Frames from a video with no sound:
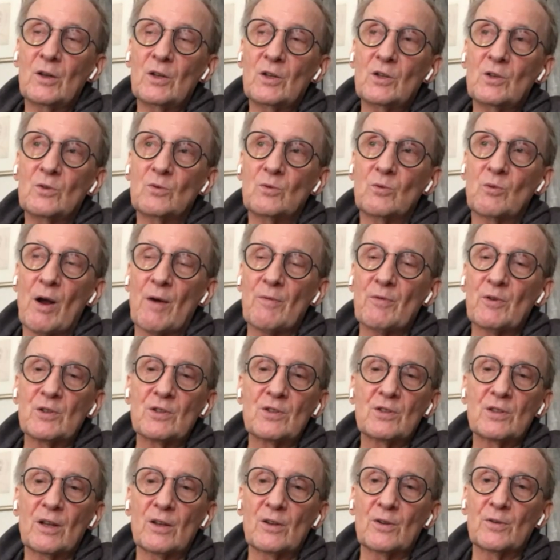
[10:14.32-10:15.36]
you
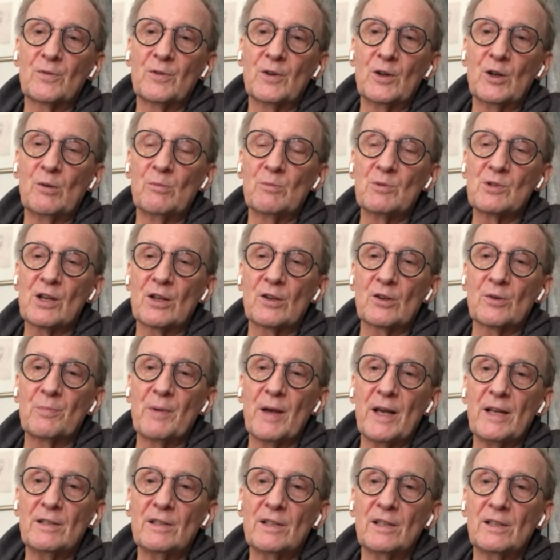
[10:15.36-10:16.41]
referenced other films, other
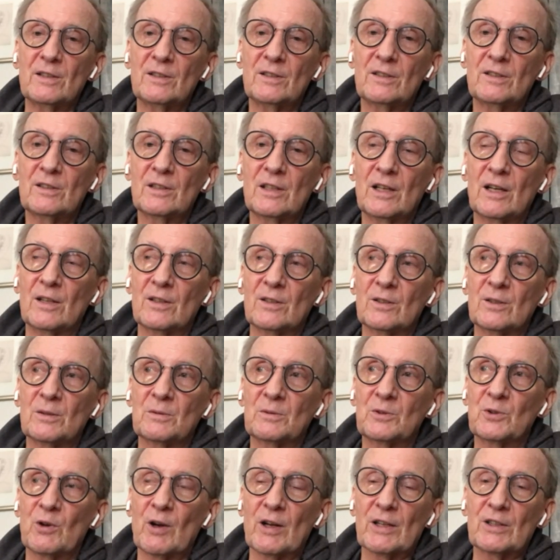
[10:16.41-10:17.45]
paintings, other
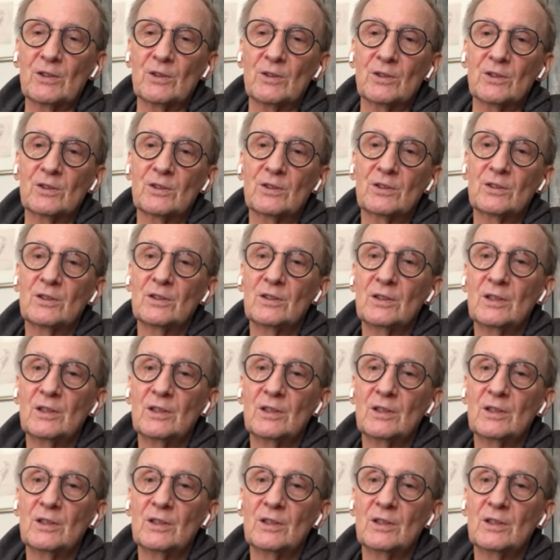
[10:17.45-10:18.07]
directors.